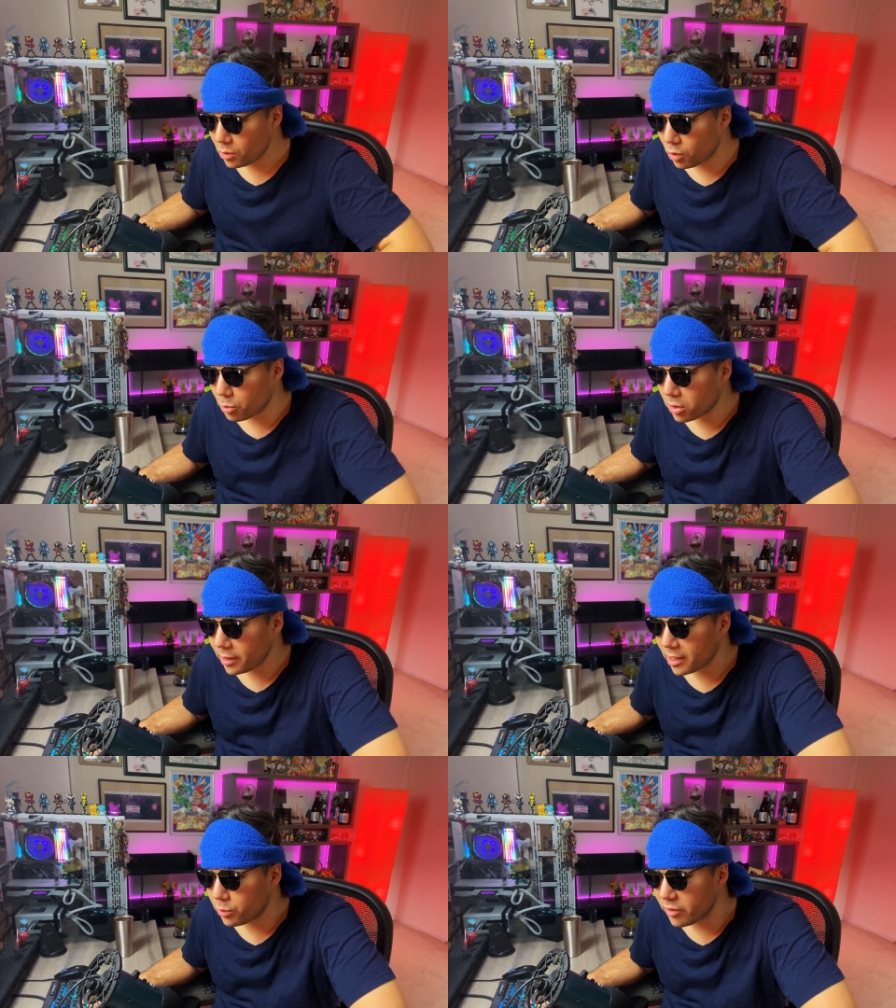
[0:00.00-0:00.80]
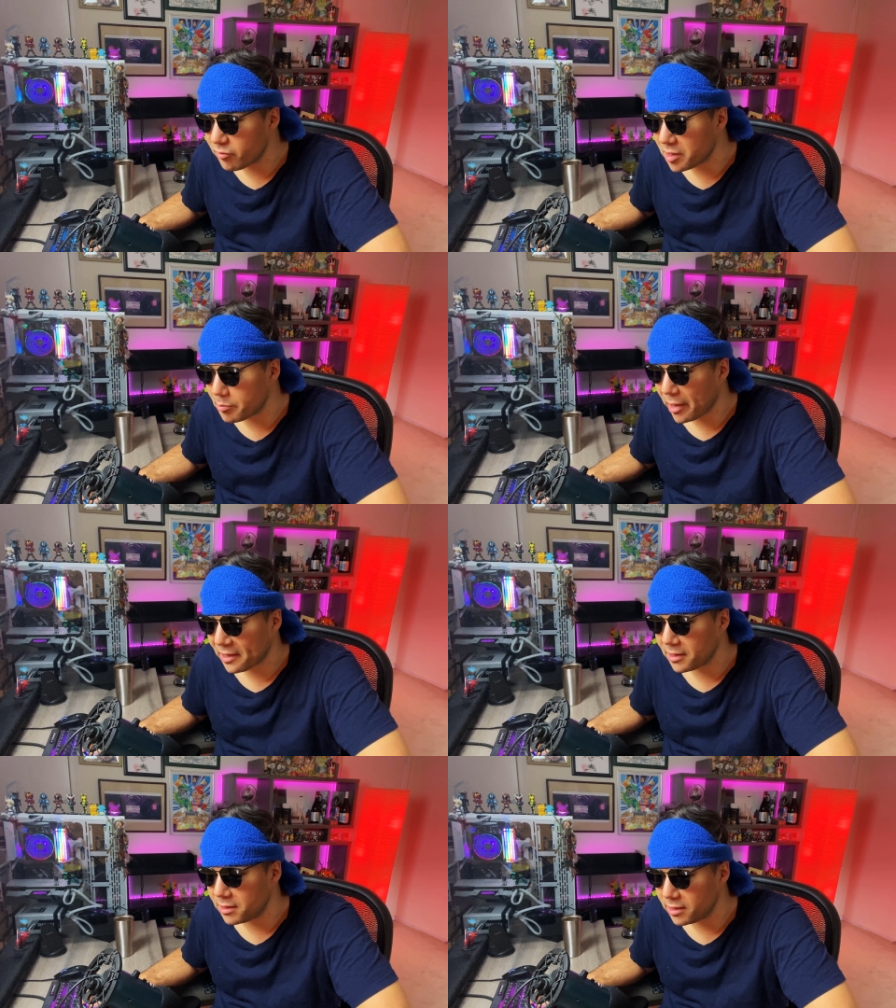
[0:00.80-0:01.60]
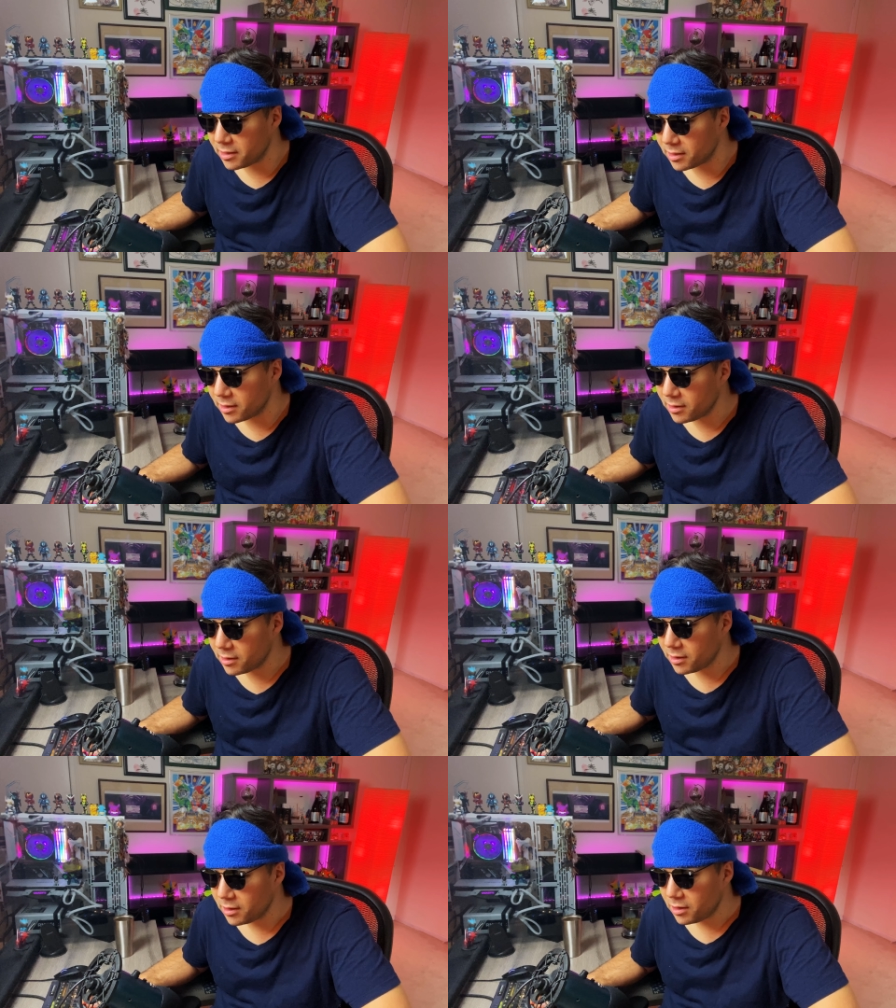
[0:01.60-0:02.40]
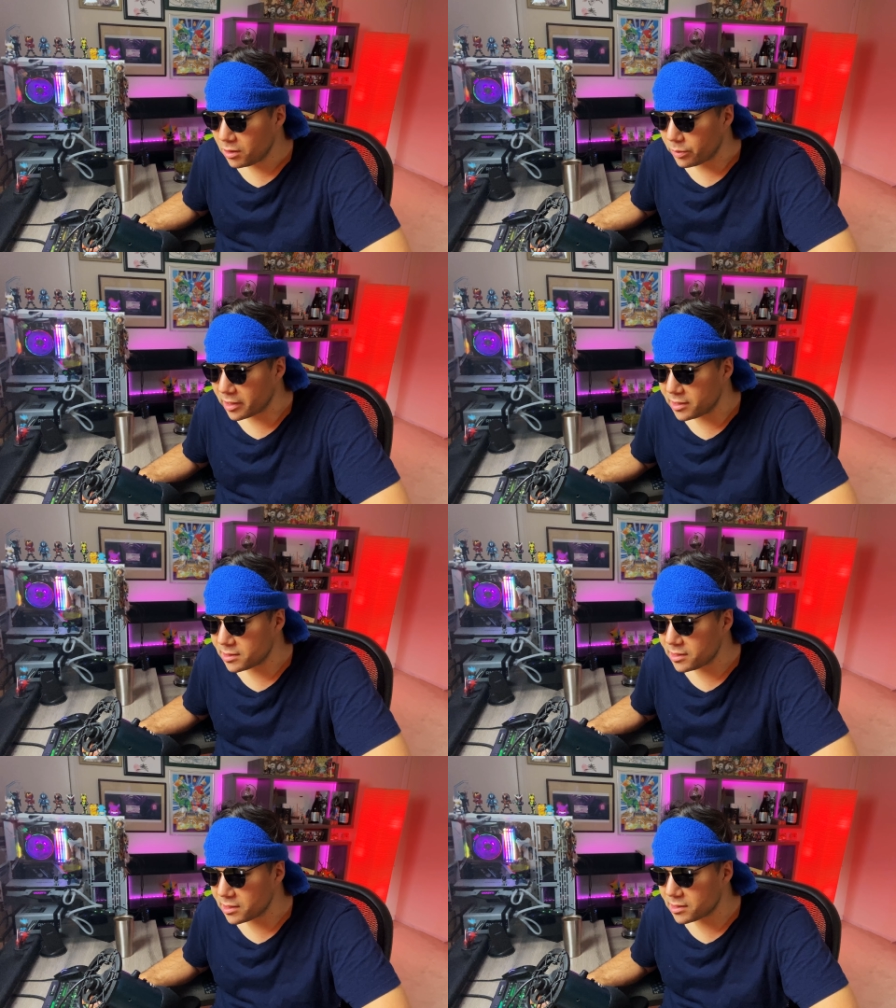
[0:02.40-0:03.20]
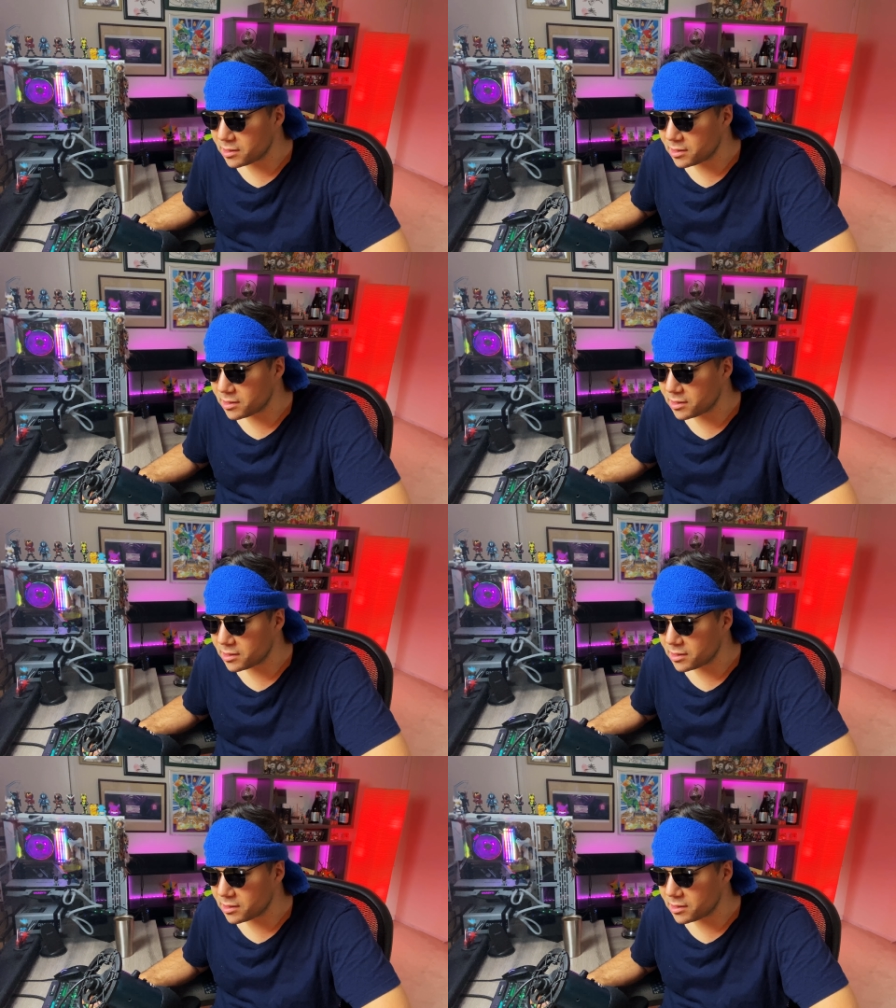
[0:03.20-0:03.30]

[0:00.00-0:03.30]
Or more like we've been beckoned in. We didn't see its